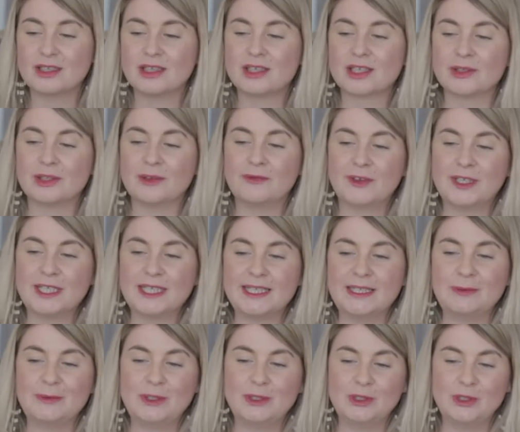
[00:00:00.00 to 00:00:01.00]
So the first
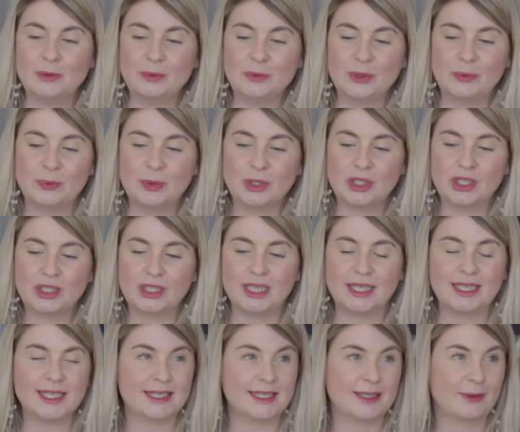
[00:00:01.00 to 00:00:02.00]
thing we do when we're
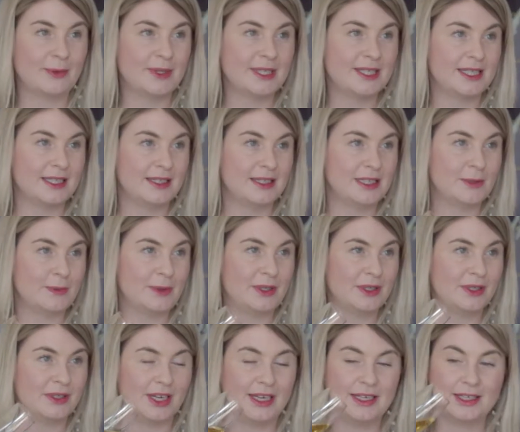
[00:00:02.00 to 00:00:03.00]
tasting whisky is we
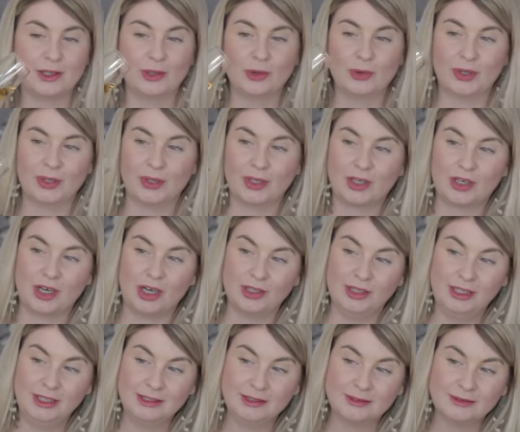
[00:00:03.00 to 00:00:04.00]
tend to look at the
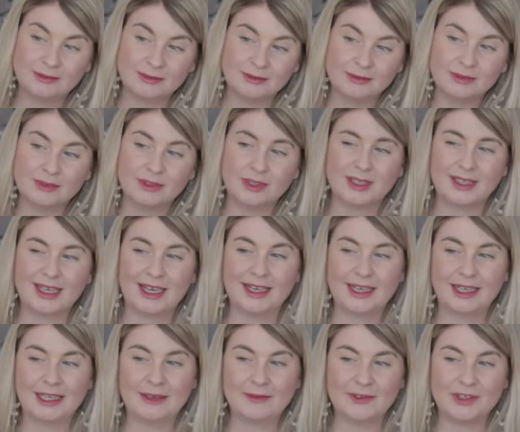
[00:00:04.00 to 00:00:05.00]
colour. Kind
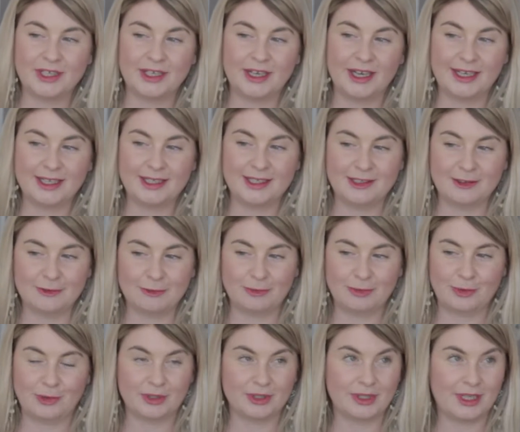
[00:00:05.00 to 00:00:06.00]
of gives you an idea of
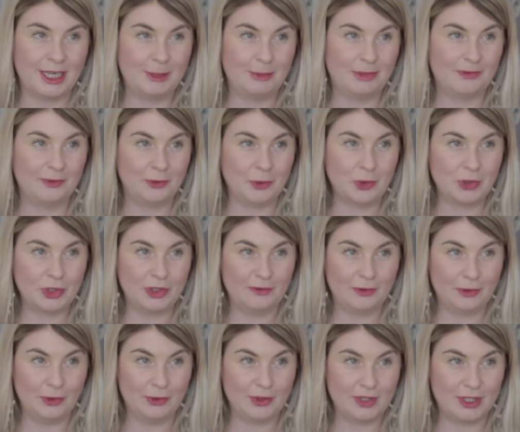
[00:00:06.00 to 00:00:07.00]
what type of oak you've
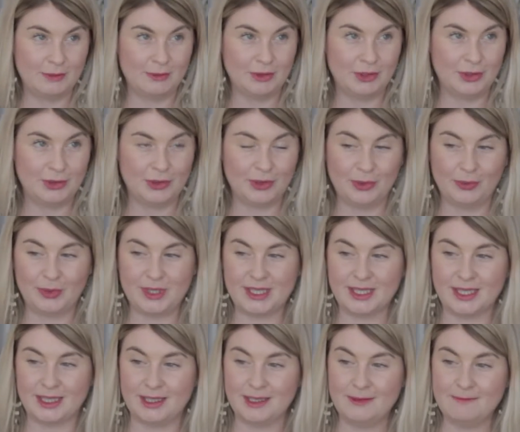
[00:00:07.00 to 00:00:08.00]
used to mature the
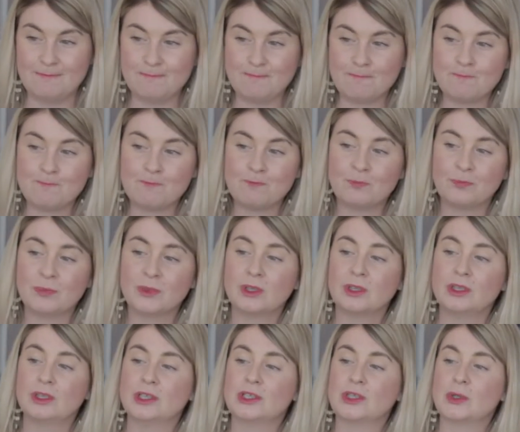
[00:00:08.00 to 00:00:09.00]
whisky in.
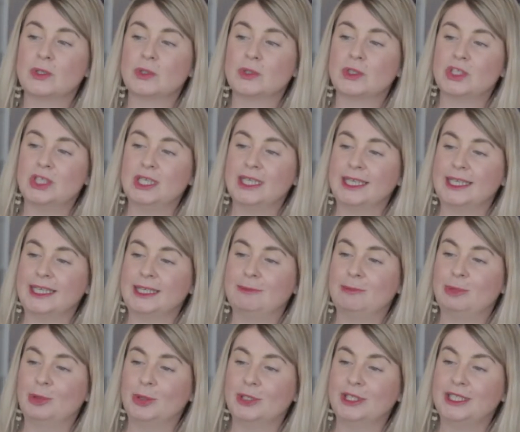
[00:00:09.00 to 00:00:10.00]
There's also checking the
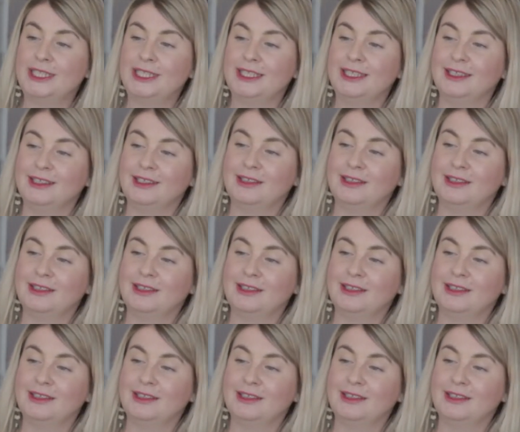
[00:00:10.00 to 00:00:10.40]
body.